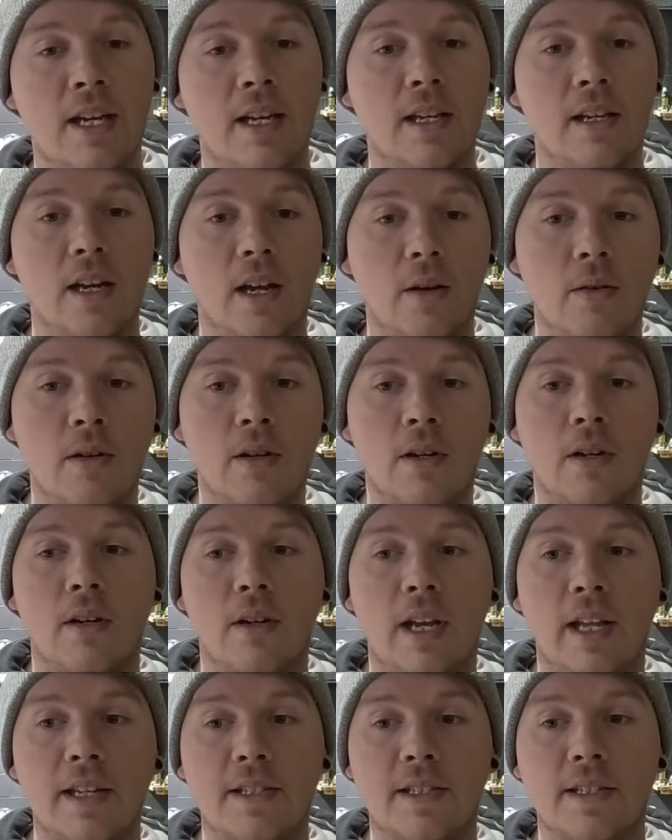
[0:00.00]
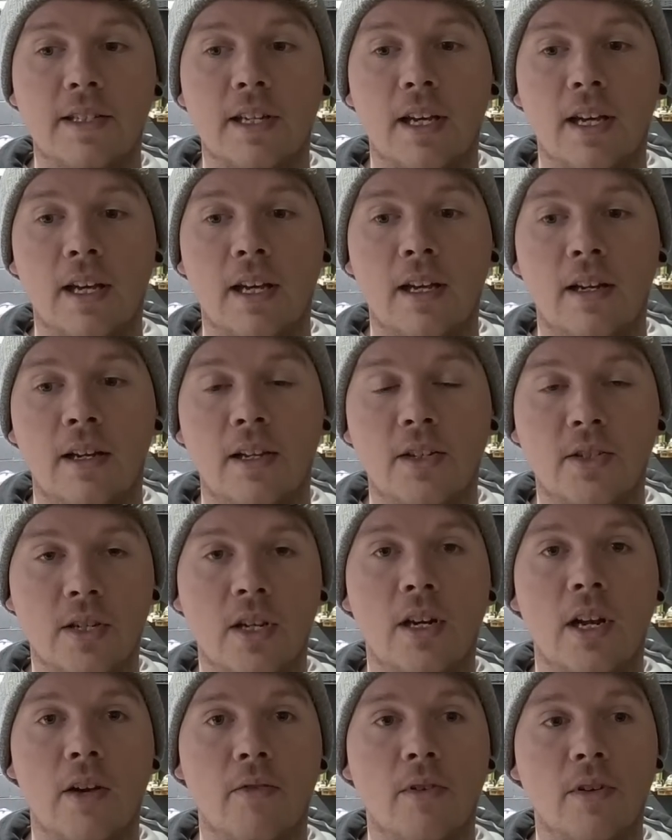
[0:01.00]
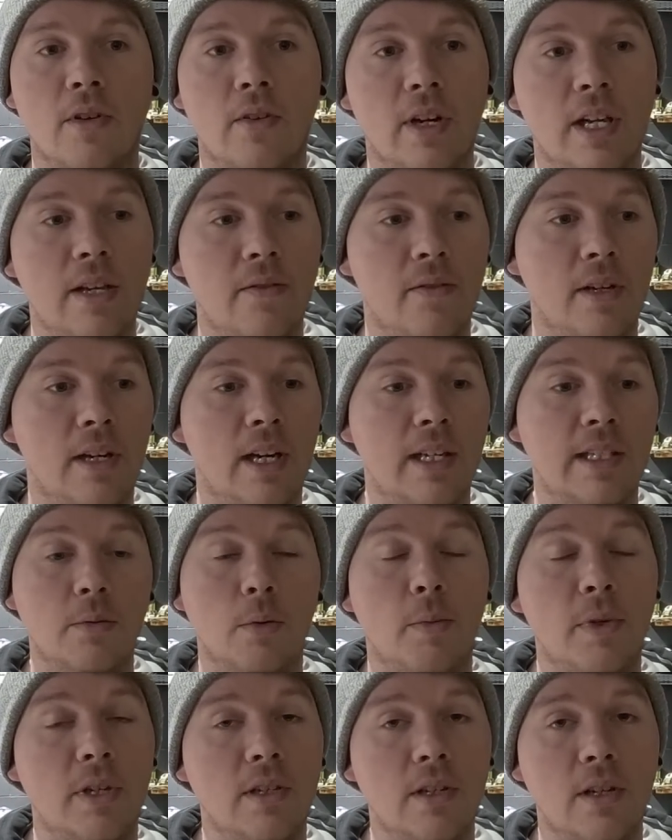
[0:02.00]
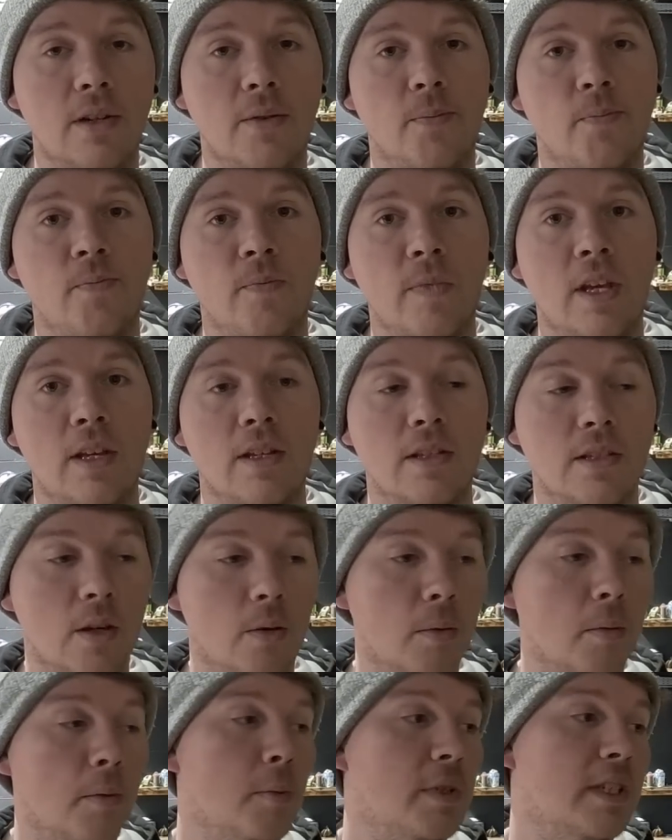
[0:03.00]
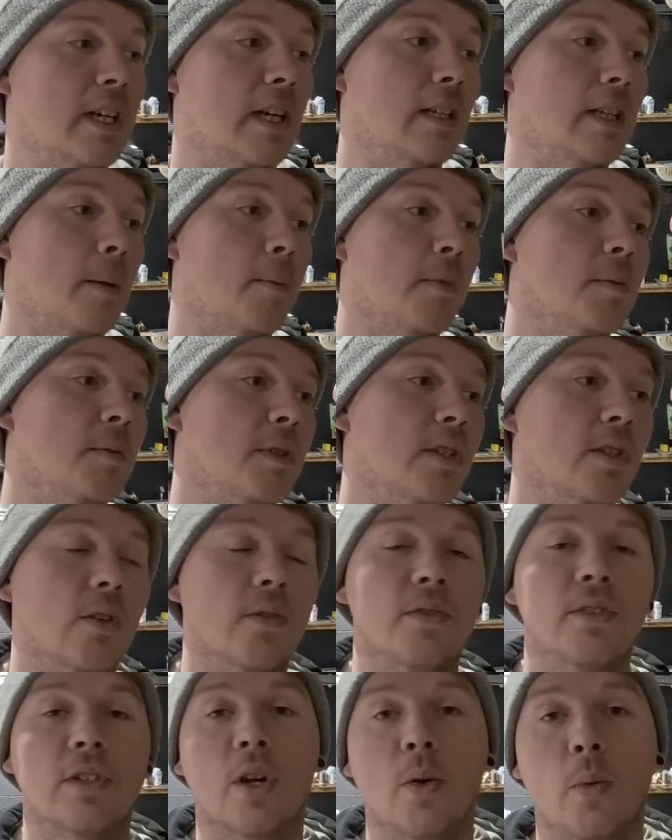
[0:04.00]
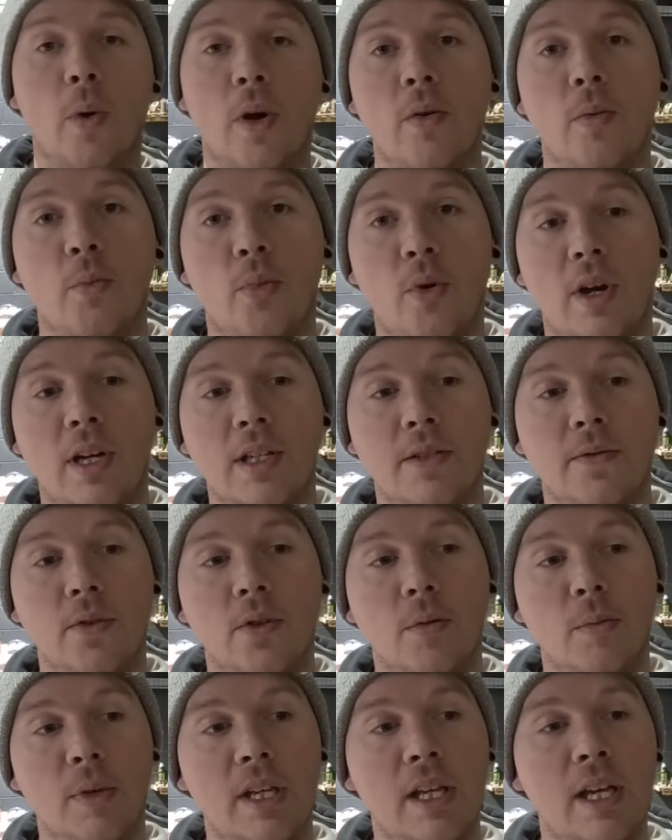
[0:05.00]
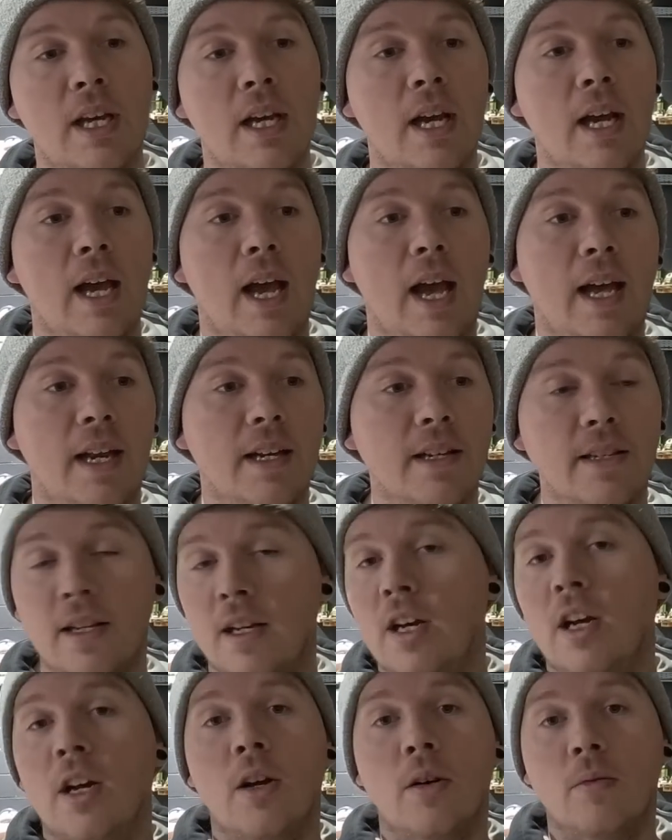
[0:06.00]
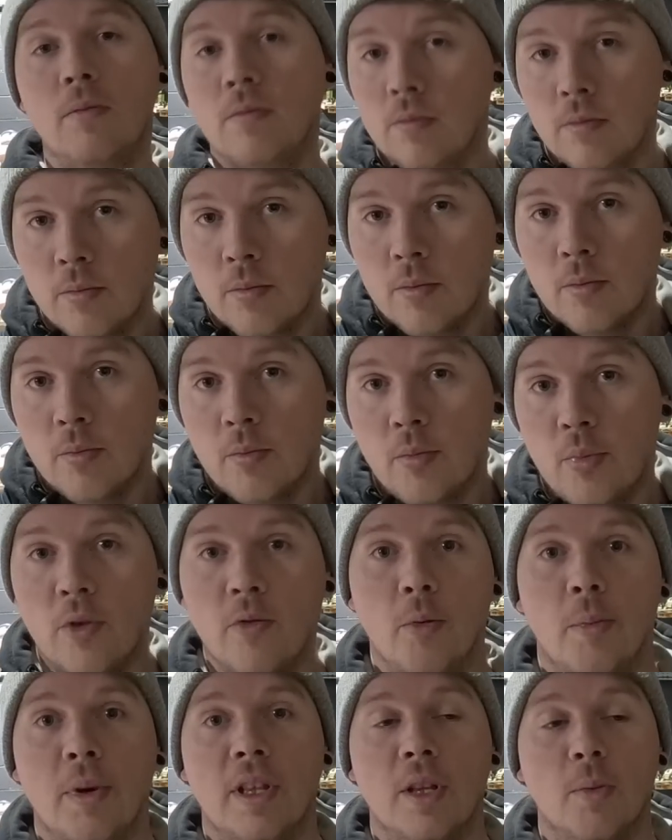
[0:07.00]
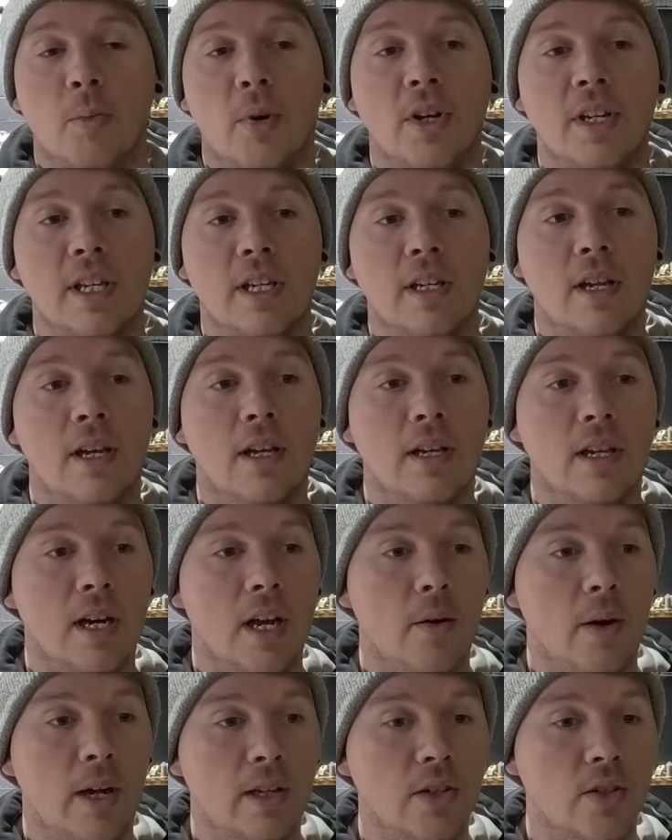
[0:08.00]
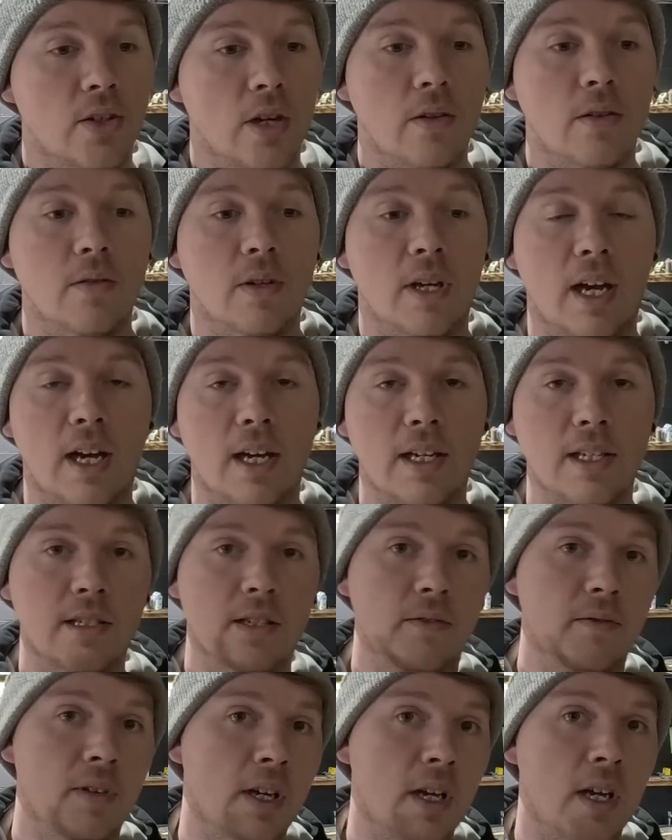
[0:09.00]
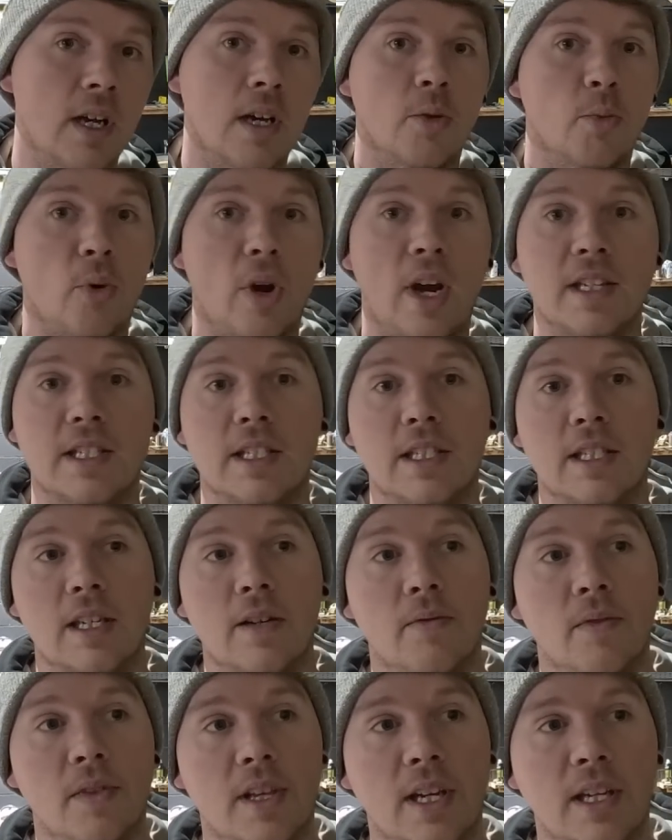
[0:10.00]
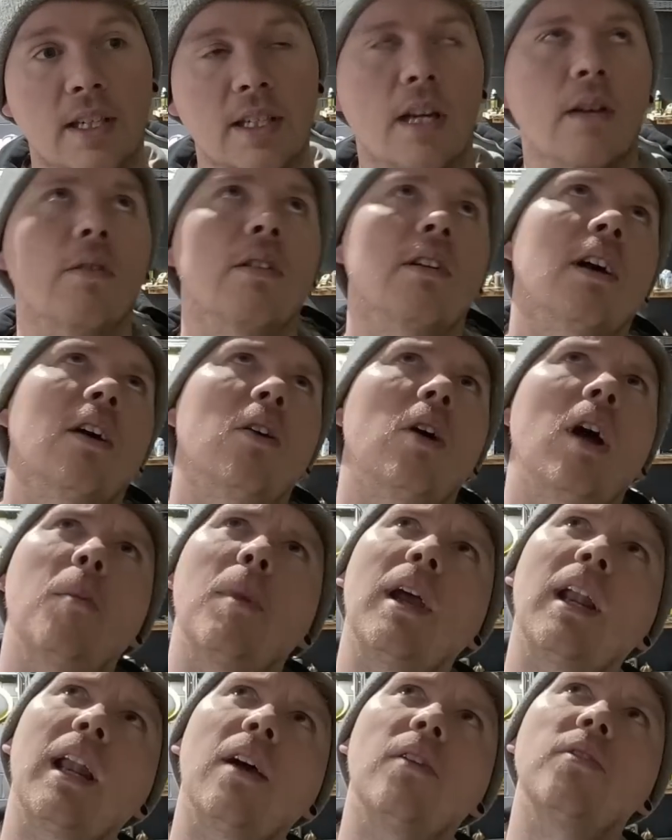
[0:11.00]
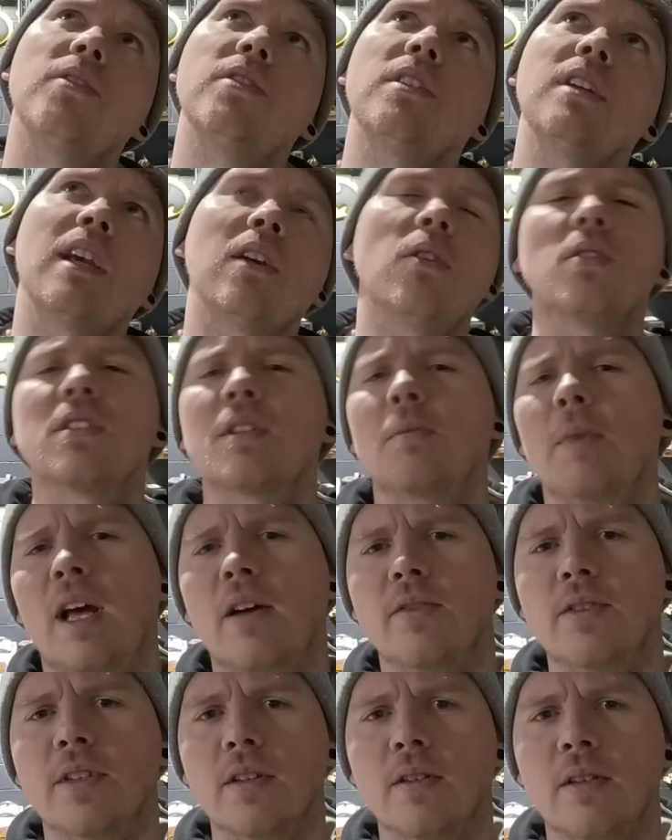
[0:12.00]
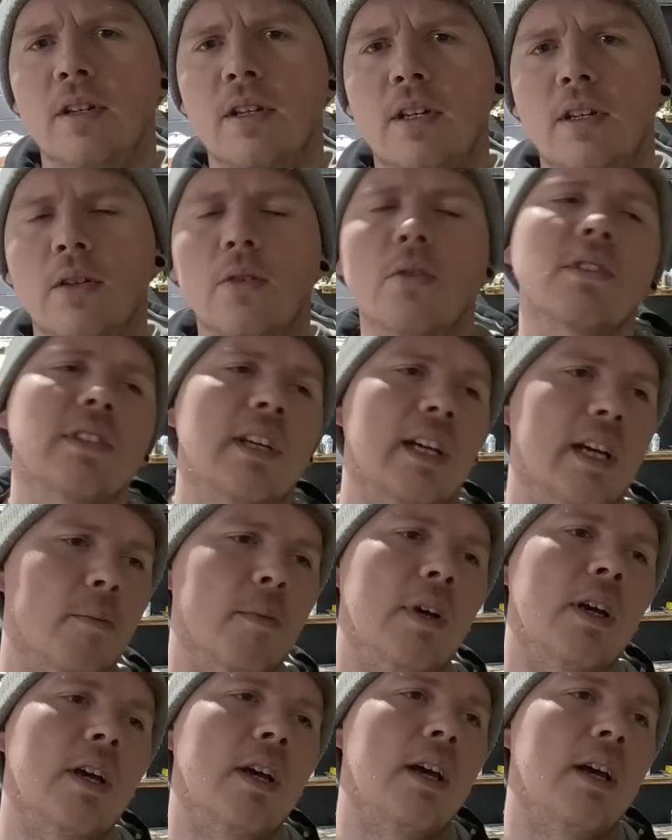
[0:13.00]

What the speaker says: You know, let's turn over a new leaf and let's see what we can do. So I'm going to be sending them some stuff to quote and price for me. And proof will be in the pudding. You know, I can show you guys of prices of different things. Oh, am I allowed to? Yeah, of course I'm allowed to. Of course I am.